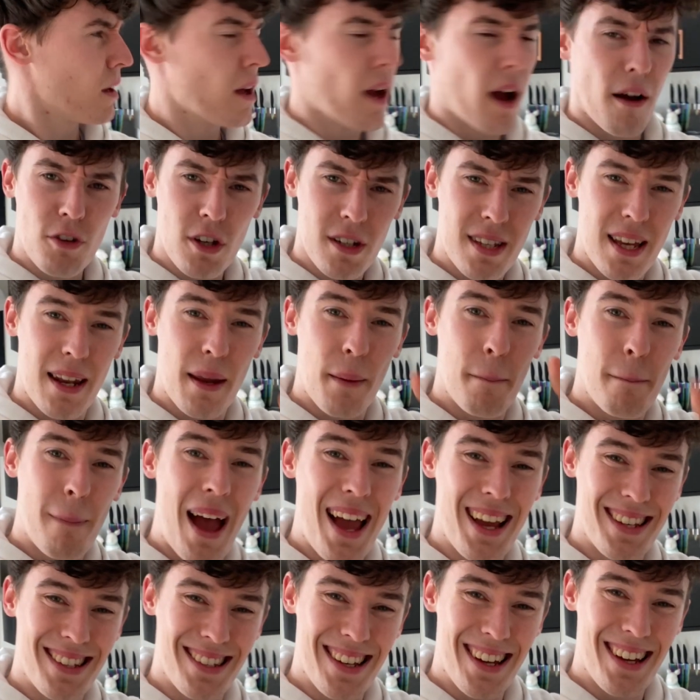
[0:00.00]
I've just had a
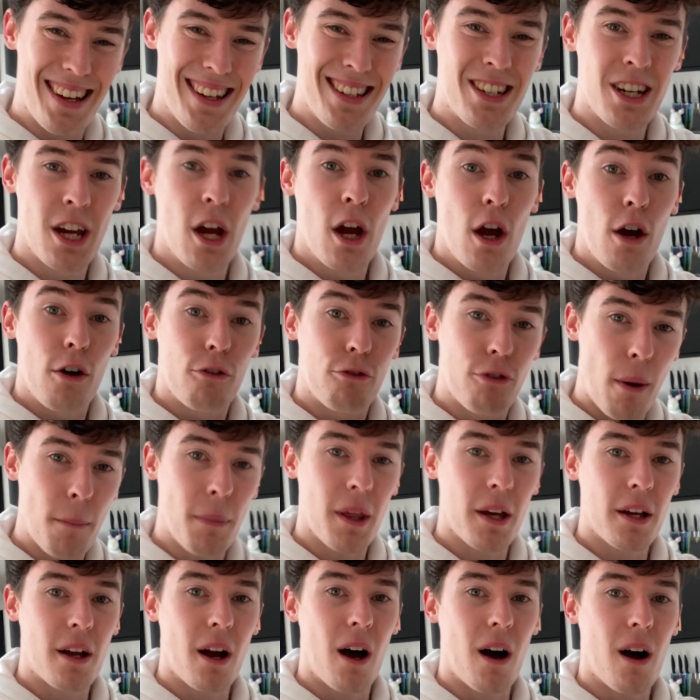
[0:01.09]
message from
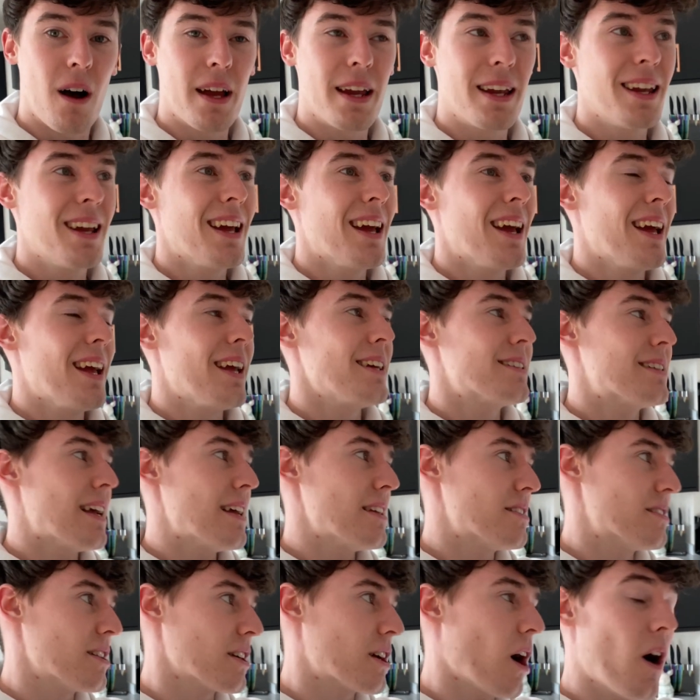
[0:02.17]
the guy. He
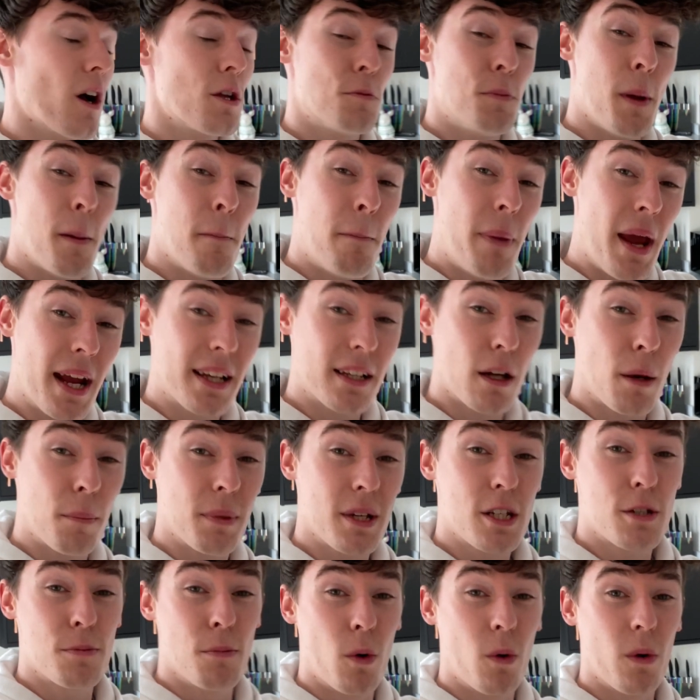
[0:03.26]
says the car has been picked up
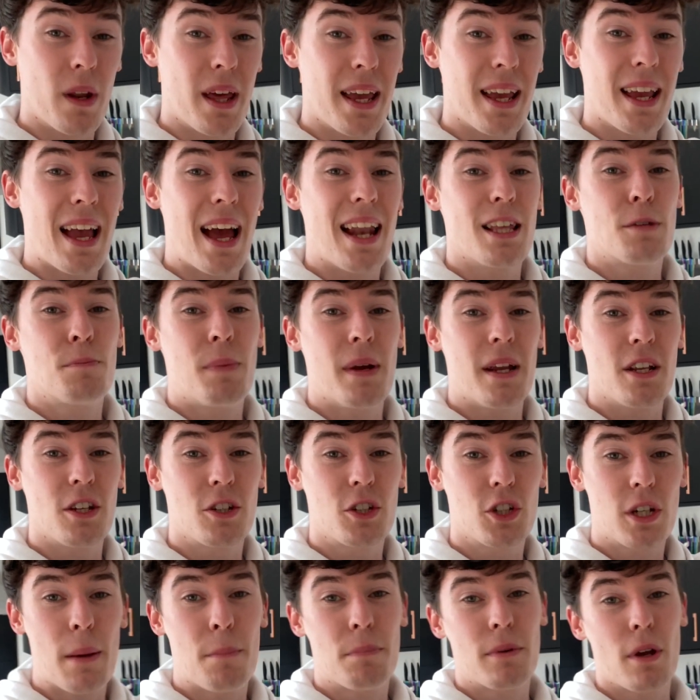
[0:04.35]
this morning and it's been
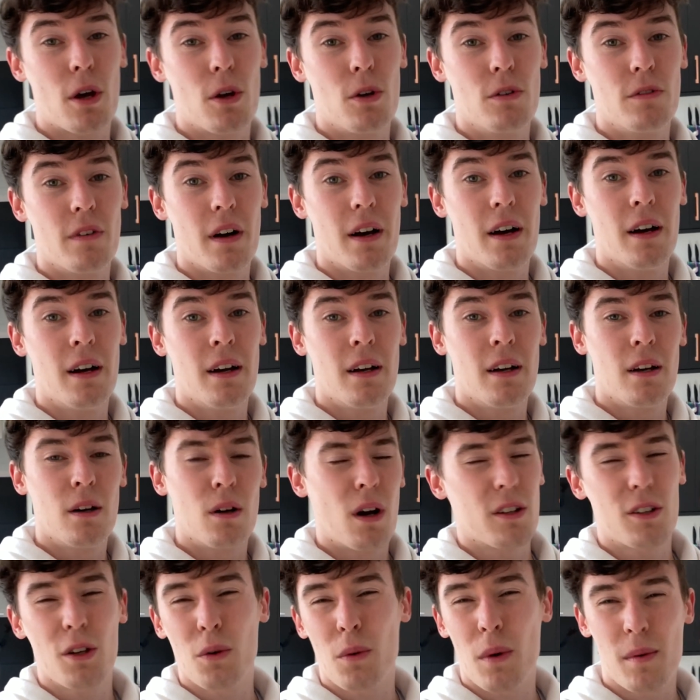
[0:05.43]
shipped over.
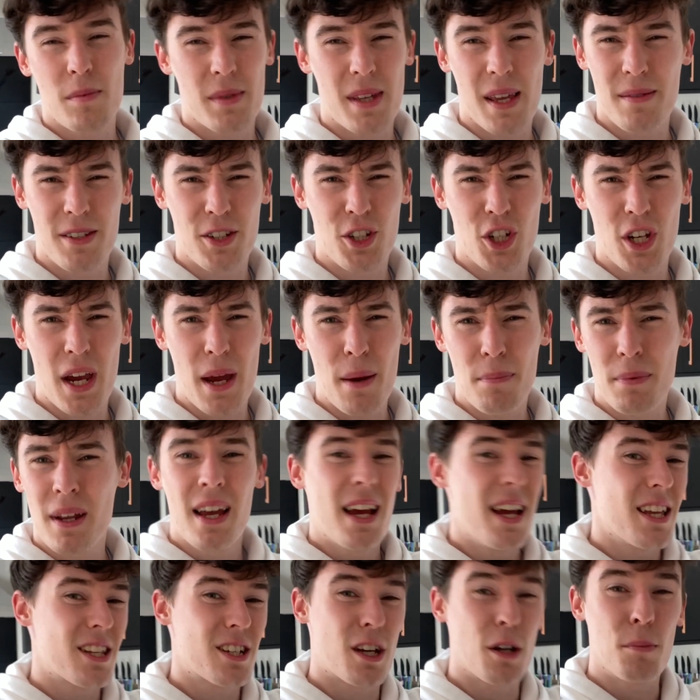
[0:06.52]
I don't know what it says shipped.
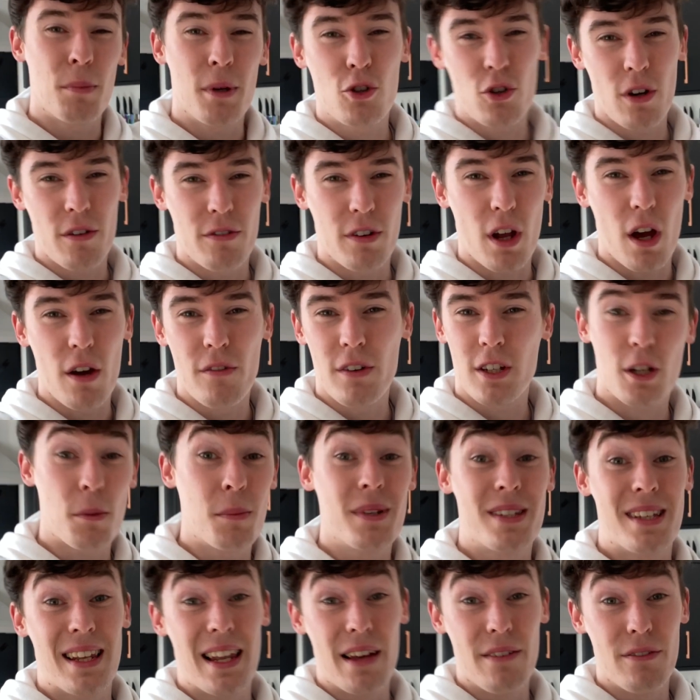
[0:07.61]
It's going to be driven over. It's going
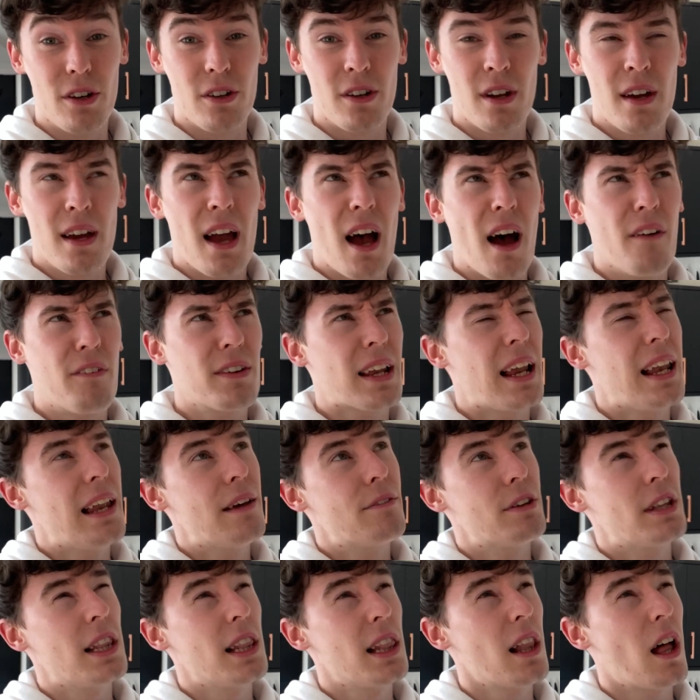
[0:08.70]
to be delivered. I think they live
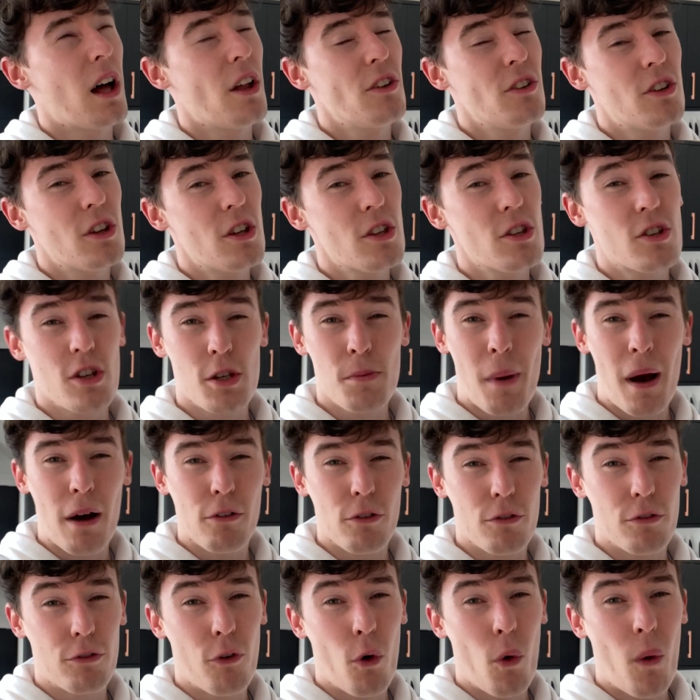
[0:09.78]
in London, so it's about
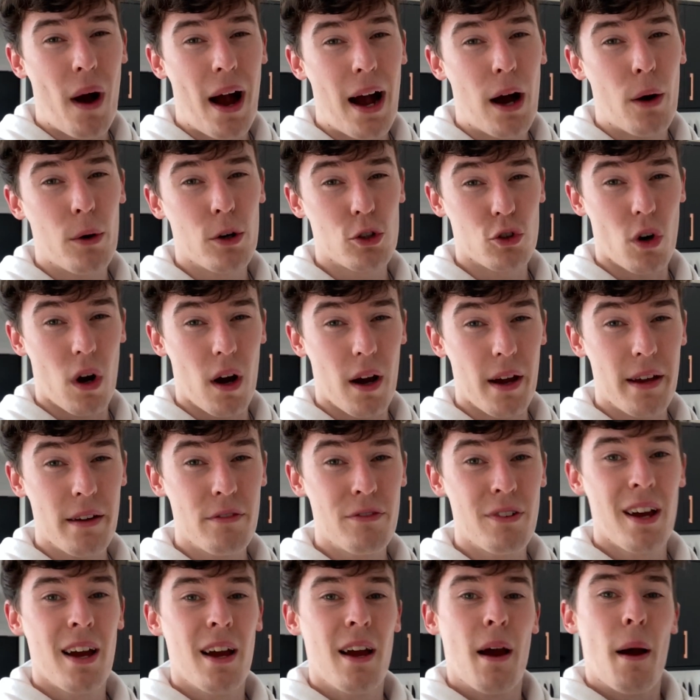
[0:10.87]
a 4-hour drive.
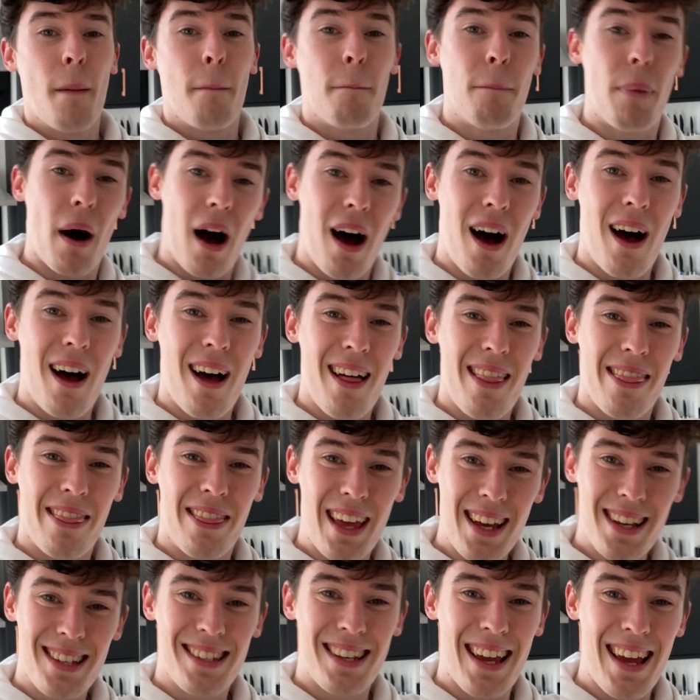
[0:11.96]
But
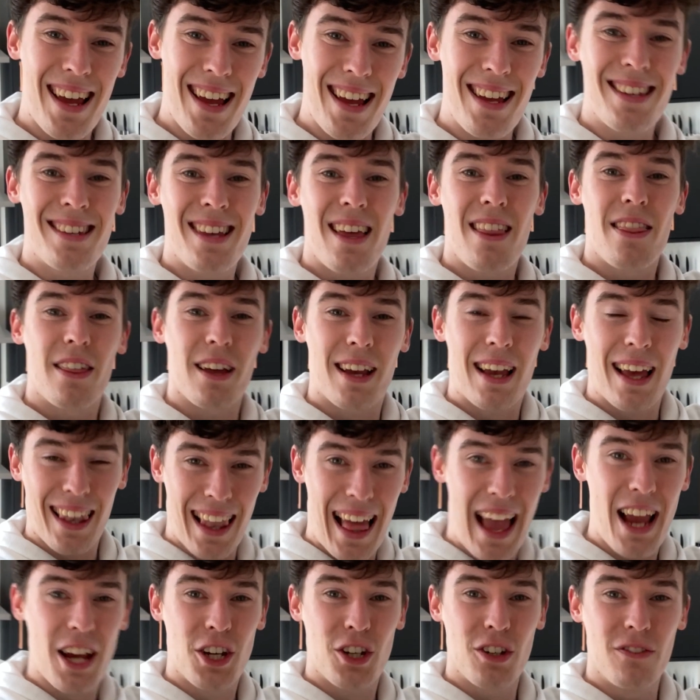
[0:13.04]
this is the
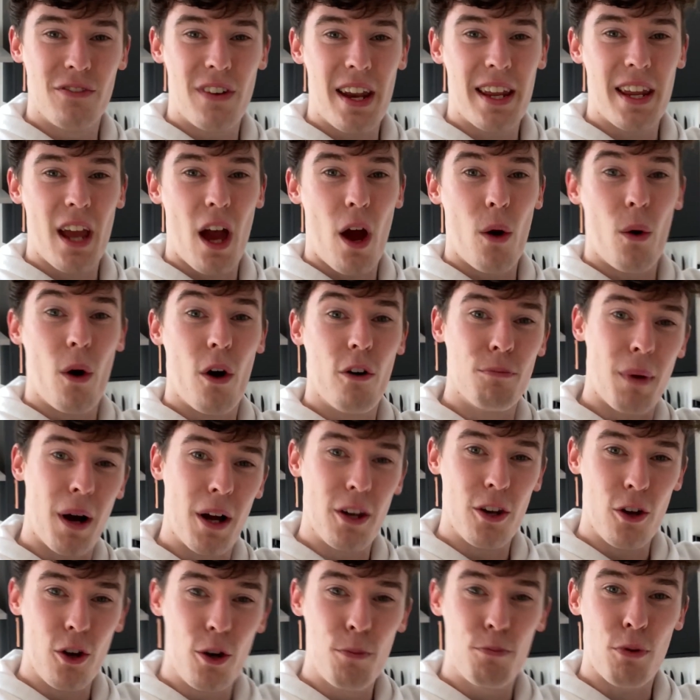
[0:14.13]
collection video of my
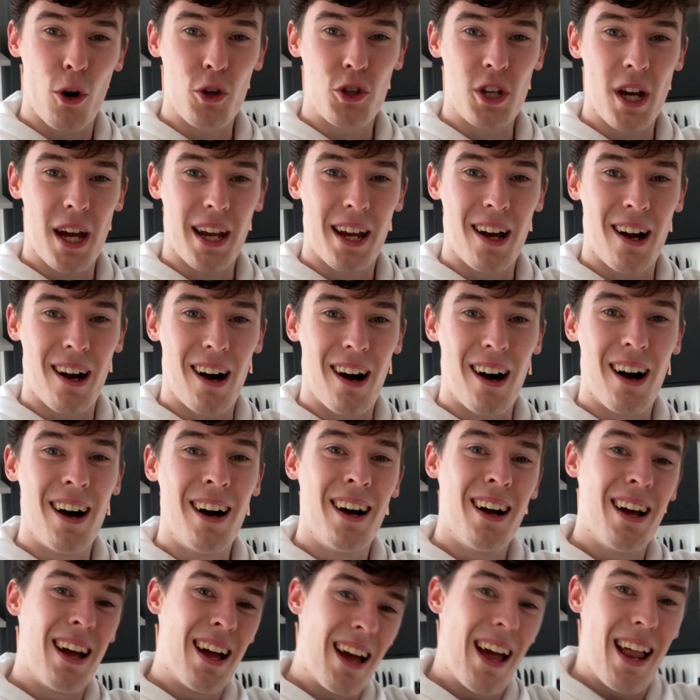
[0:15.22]
new project car.
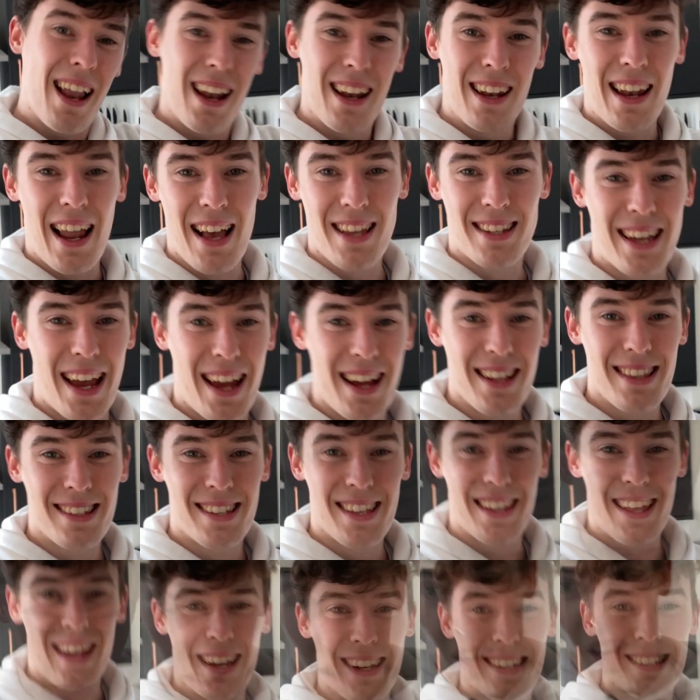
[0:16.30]
Let's get into
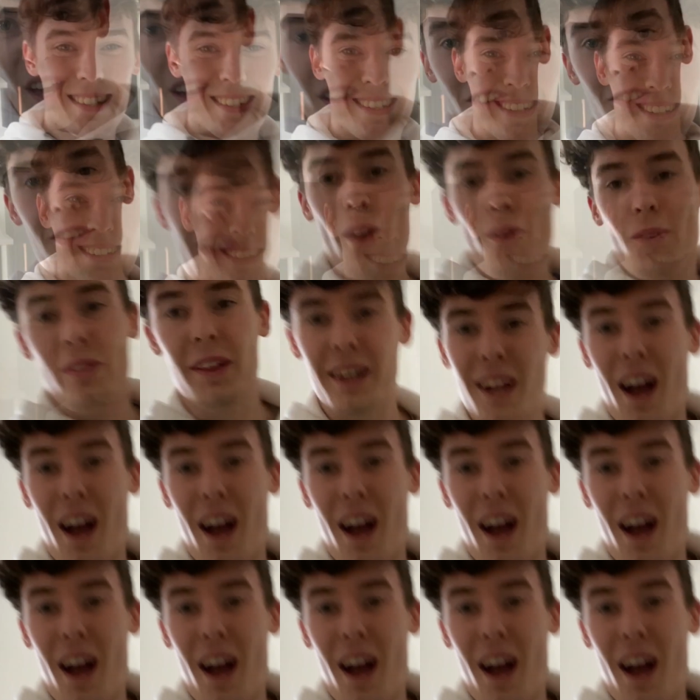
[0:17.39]
this. So the